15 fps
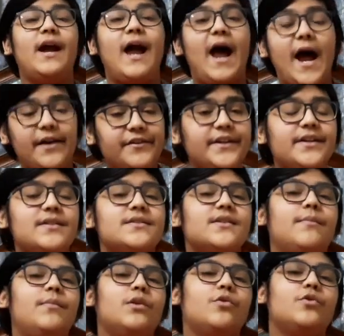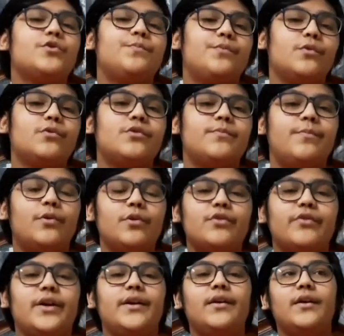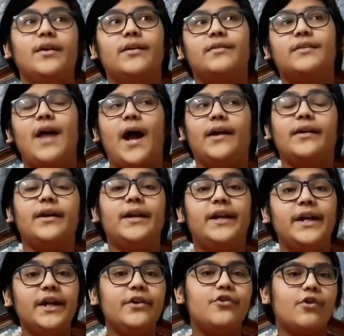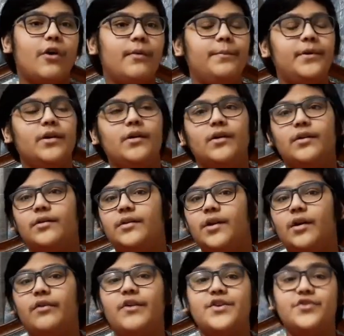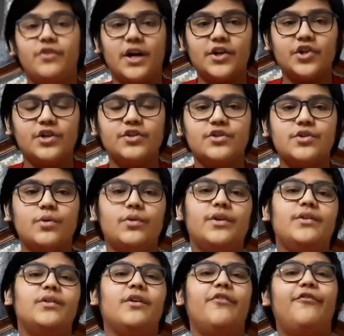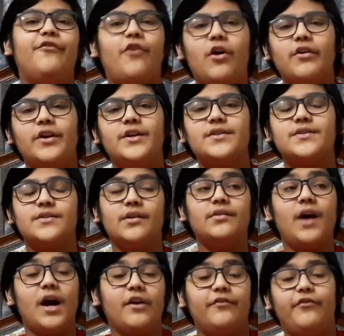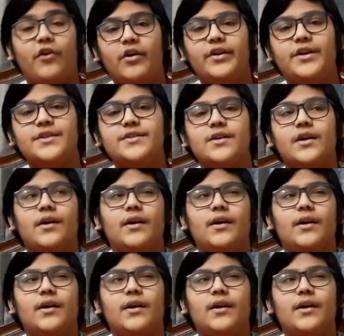Harry tells Dumbledore's portrait that he dropped the resurrection stone in the forest, the dark forest,